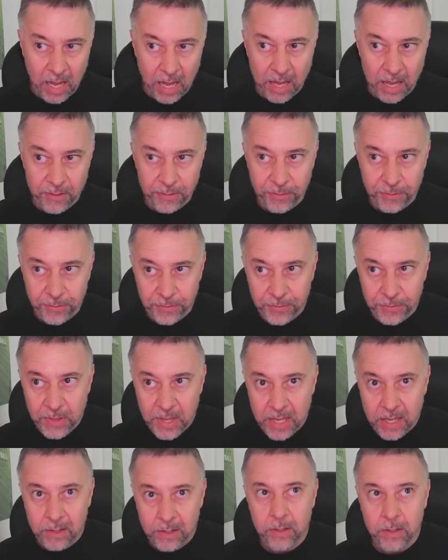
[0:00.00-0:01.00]
I
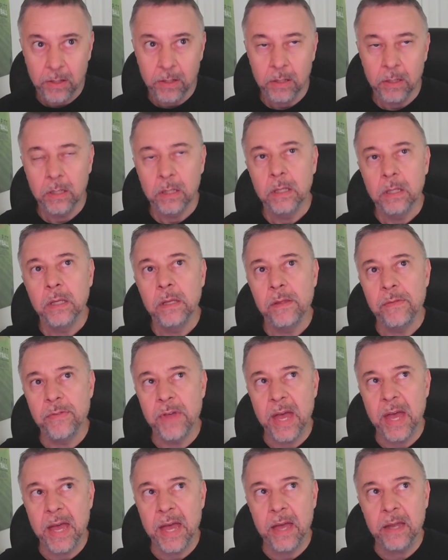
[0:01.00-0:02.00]
think
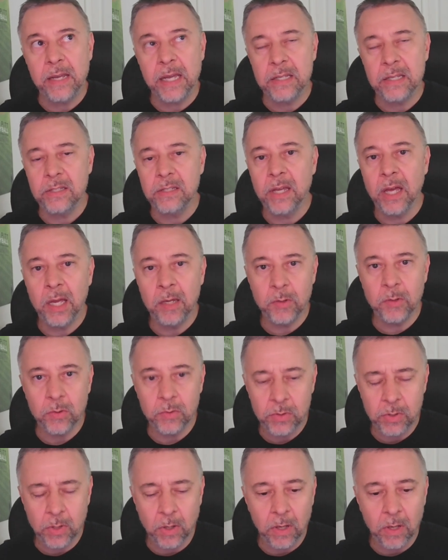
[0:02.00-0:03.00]
that as time
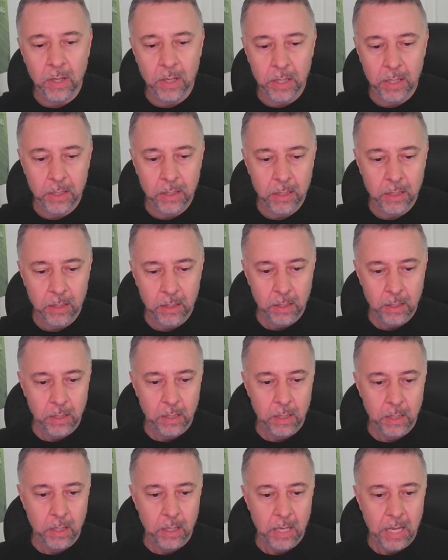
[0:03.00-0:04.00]
goes on
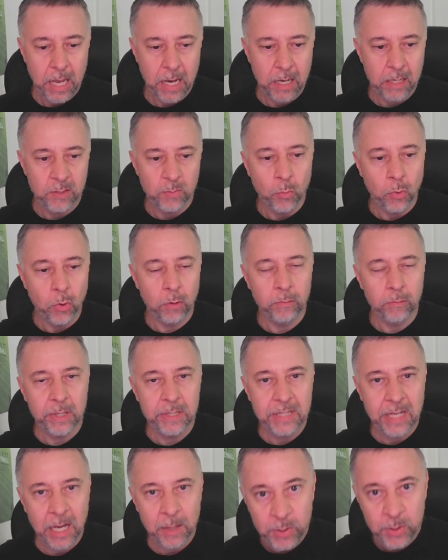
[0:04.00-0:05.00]
and as more red
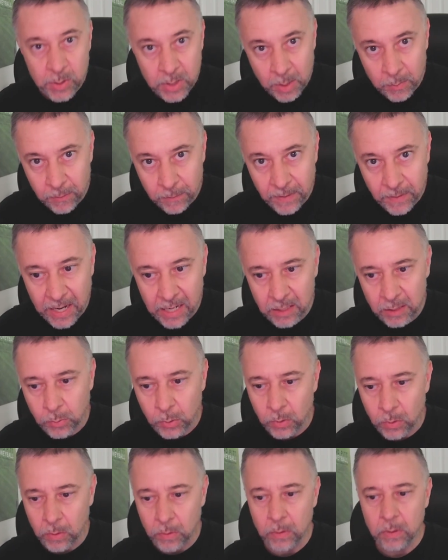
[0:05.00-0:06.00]
diamonds become
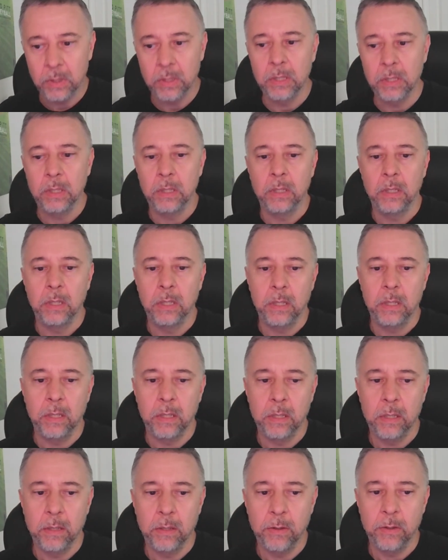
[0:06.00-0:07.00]
available,
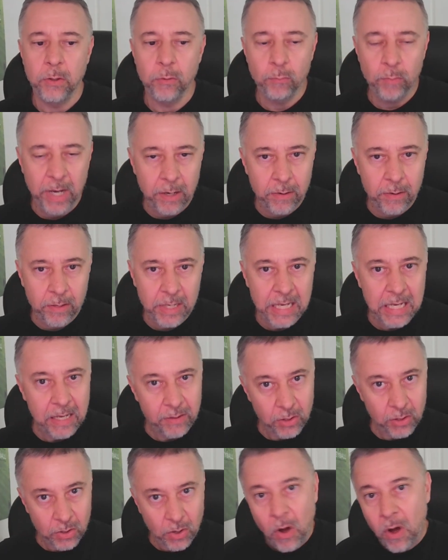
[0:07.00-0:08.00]
the rarity
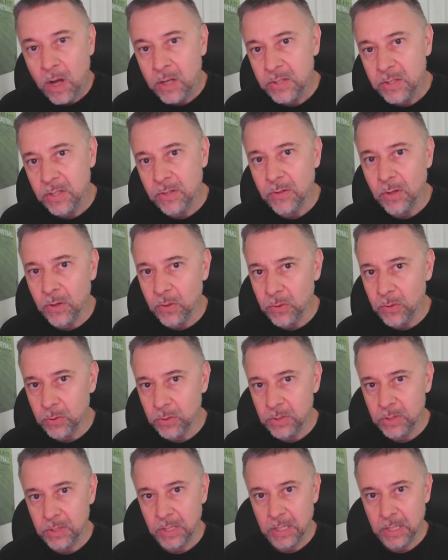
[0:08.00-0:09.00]
and the cost of
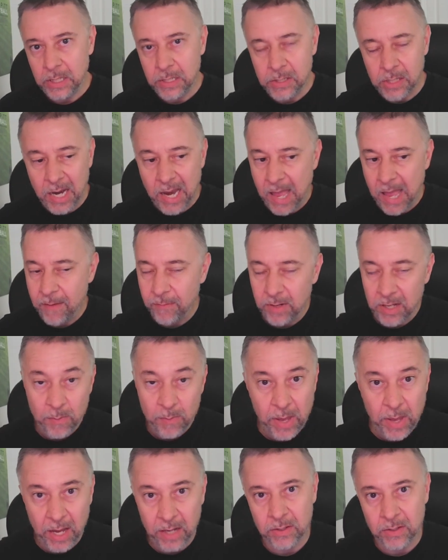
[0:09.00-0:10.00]
those is going to have an
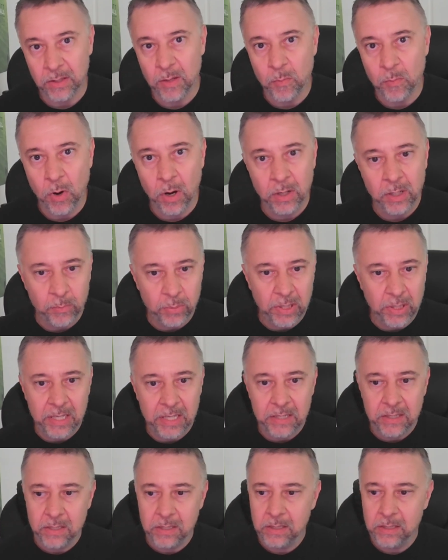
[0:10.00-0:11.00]
impact on the
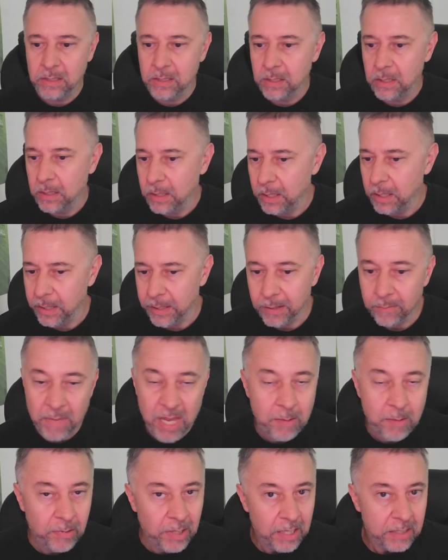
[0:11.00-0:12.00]
marketplace,
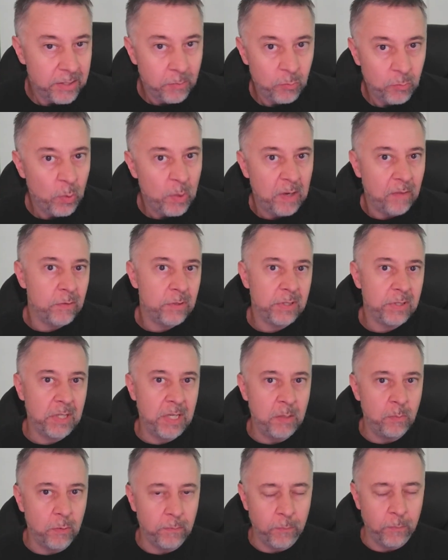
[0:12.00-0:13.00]
maybe like something we've never
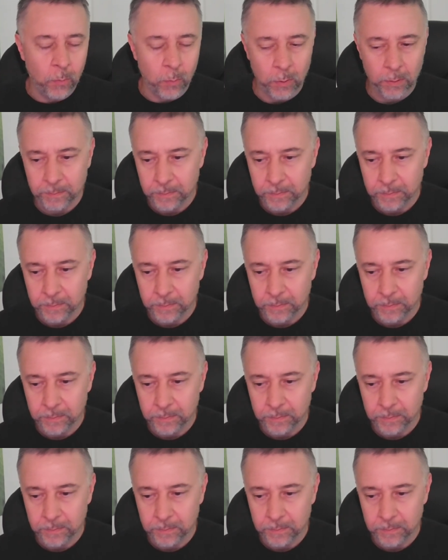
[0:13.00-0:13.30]
seen before.